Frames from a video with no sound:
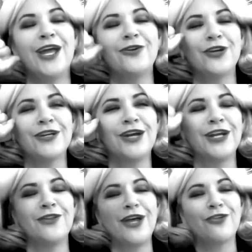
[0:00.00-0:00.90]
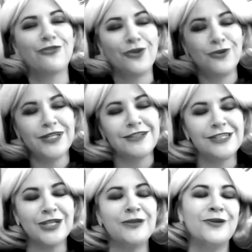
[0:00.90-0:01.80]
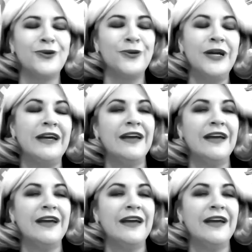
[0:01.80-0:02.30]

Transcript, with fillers: and you're going to kind of like throw it to